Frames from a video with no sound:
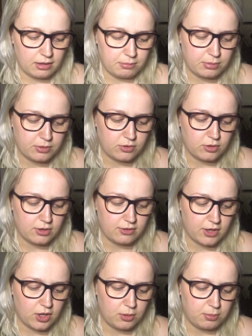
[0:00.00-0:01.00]
up as soon as
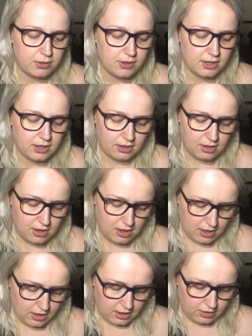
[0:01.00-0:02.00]
I opened it.
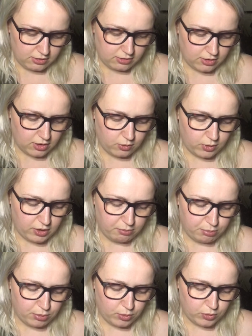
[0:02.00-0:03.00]
So I
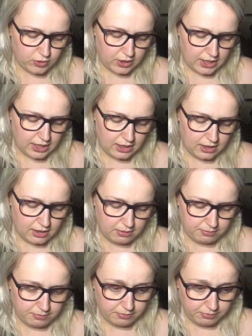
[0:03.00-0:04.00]
bought that,
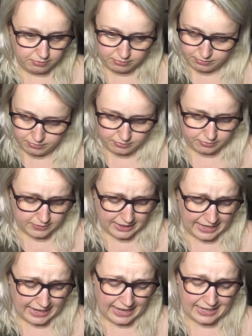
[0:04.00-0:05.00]
and